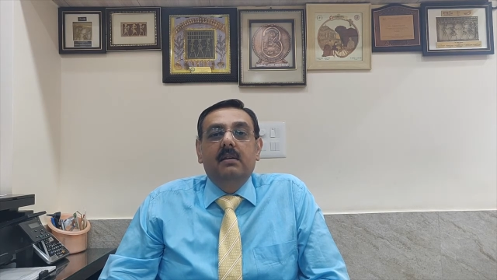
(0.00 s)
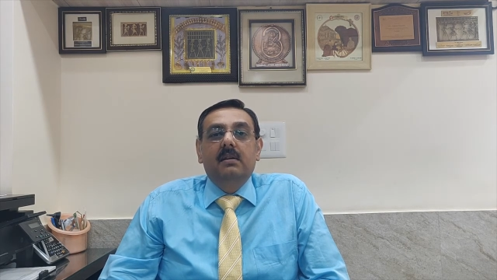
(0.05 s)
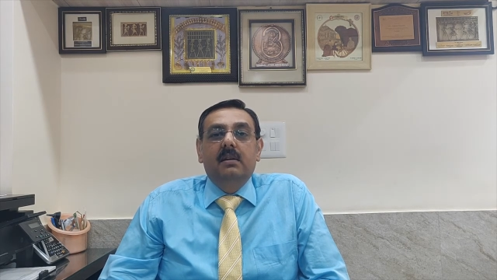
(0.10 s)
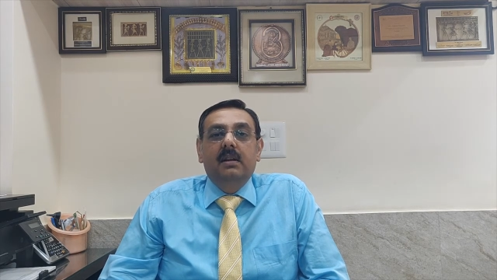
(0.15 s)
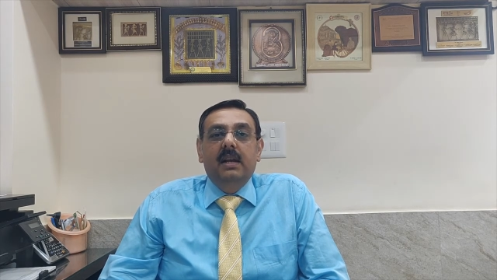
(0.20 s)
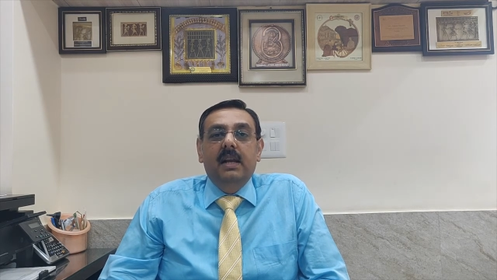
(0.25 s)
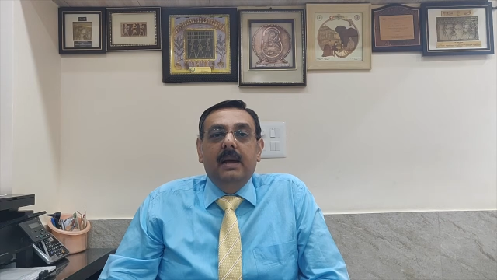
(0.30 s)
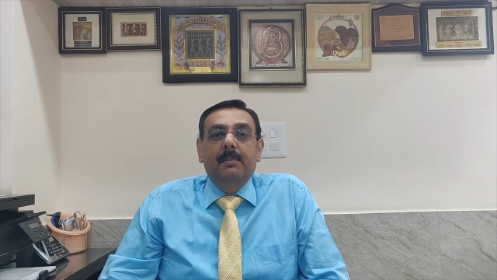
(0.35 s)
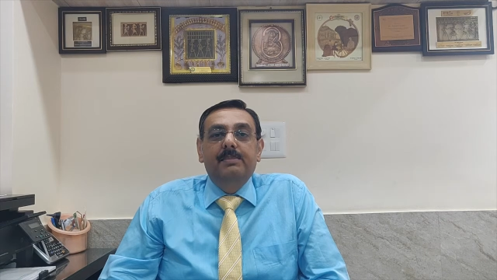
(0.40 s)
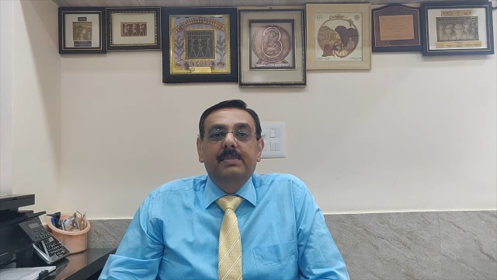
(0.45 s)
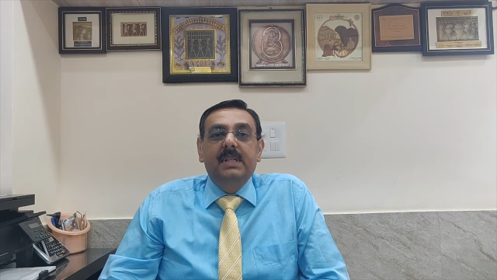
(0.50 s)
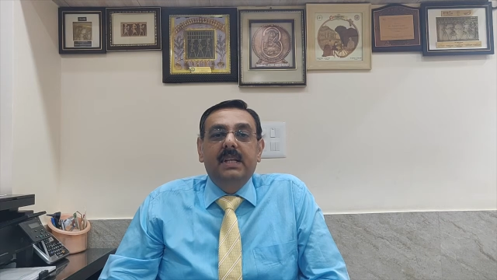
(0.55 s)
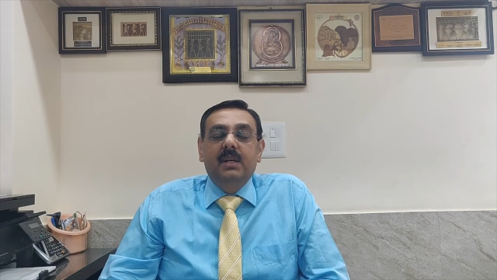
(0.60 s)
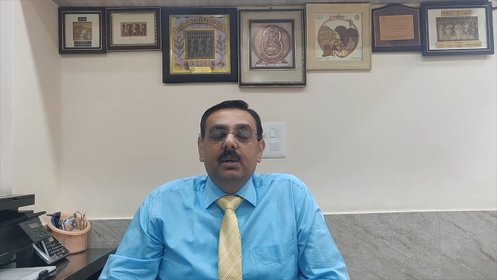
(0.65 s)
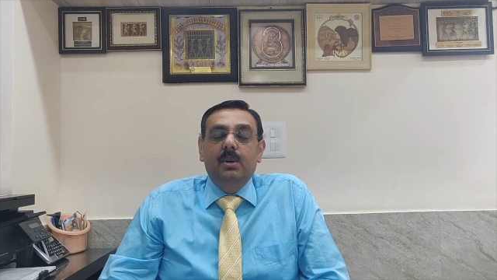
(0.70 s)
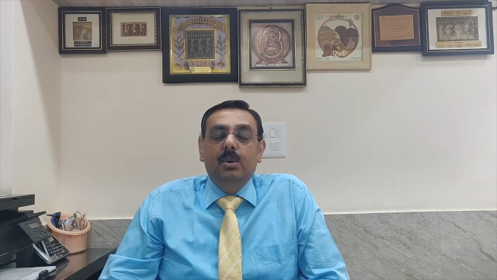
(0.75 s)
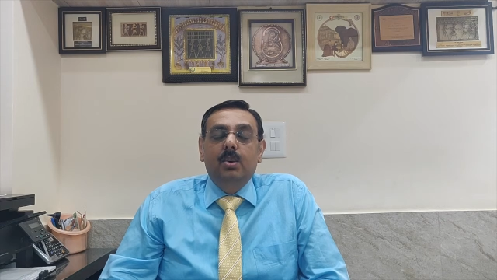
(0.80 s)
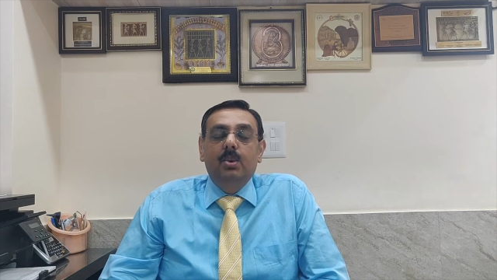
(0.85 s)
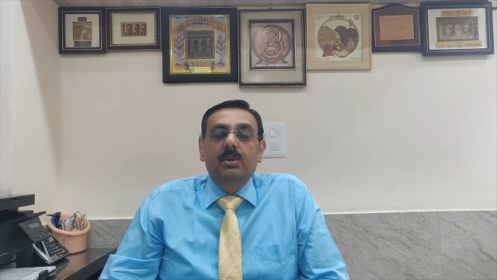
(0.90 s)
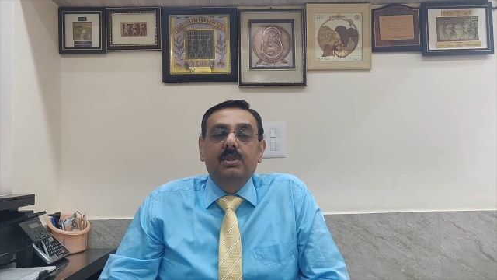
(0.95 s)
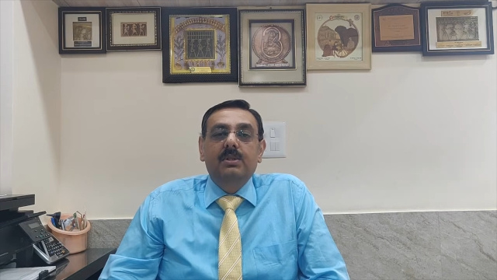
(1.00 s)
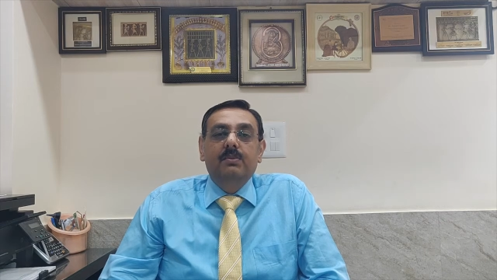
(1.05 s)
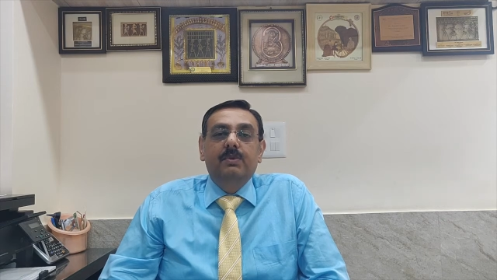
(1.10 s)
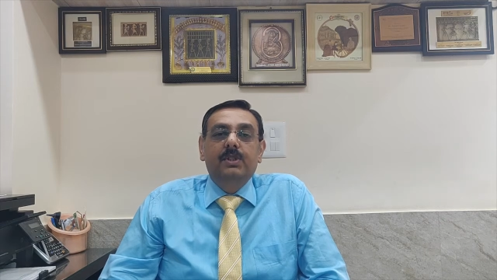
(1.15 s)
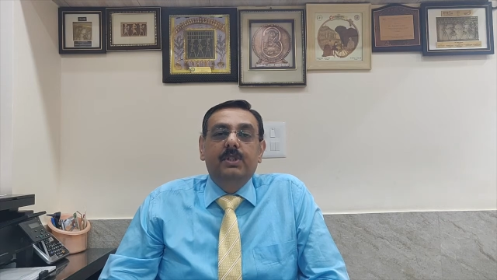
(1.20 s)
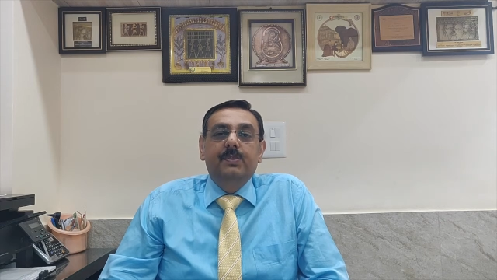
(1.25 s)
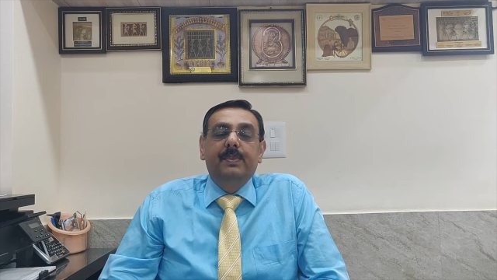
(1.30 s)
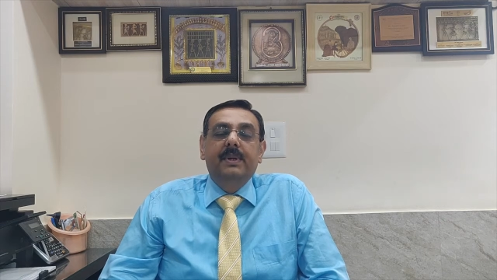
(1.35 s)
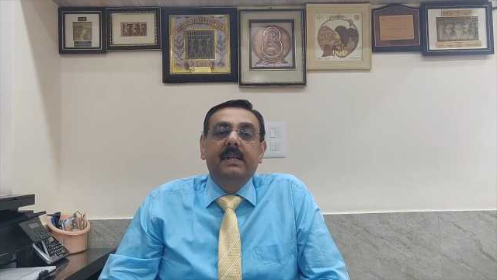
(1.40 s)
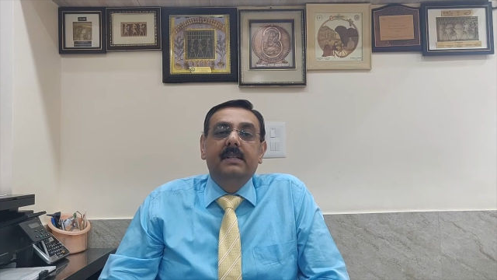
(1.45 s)
relapsing course,
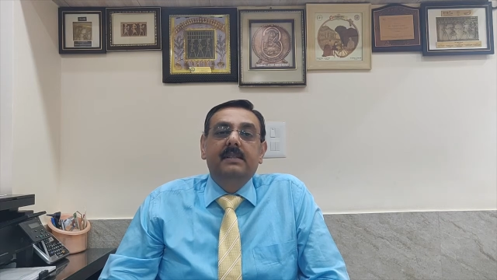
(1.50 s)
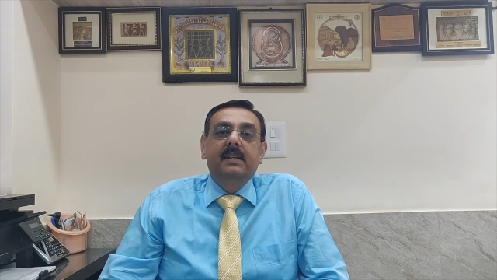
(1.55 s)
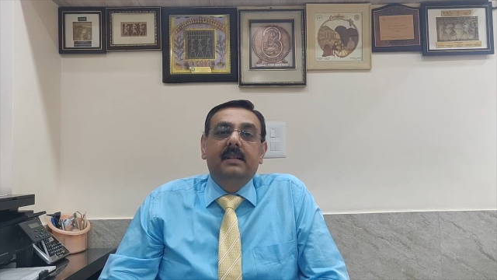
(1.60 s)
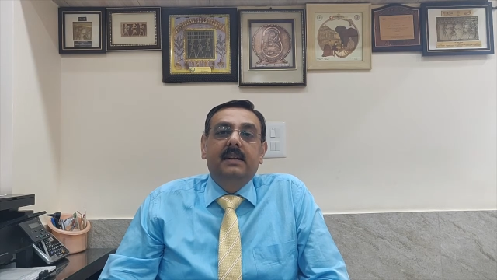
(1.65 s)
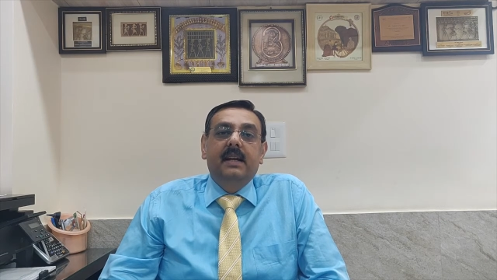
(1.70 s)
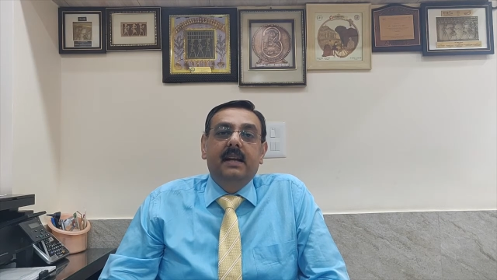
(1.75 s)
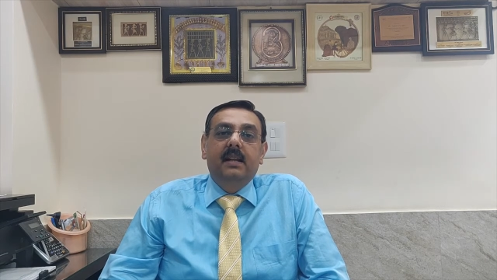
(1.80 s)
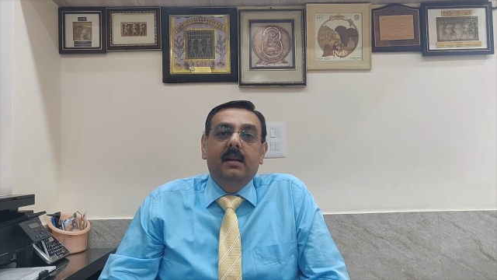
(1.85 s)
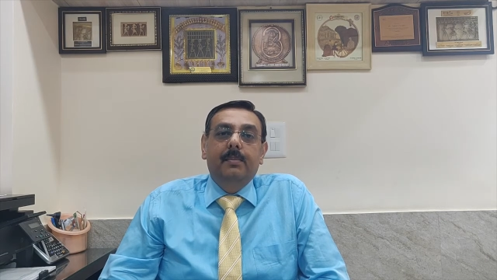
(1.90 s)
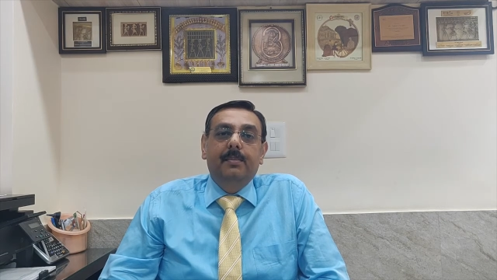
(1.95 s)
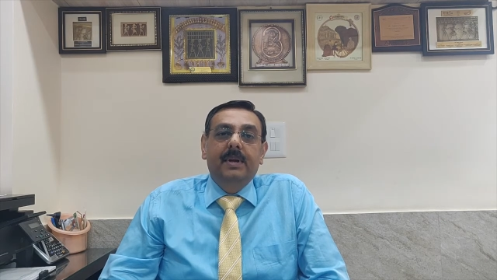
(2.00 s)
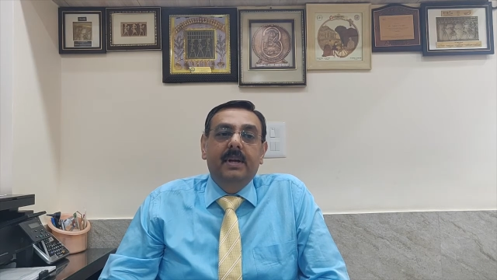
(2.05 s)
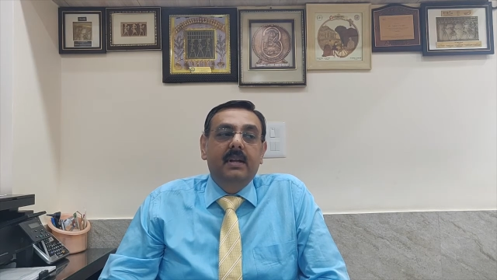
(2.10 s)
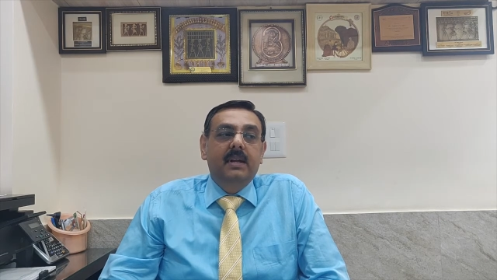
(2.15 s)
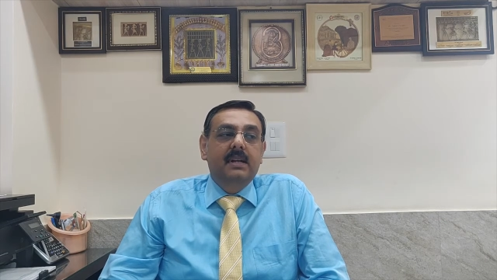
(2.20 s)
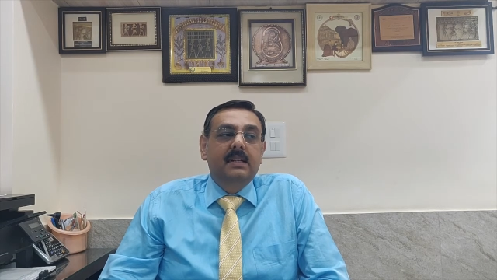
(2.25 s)
which means it can appear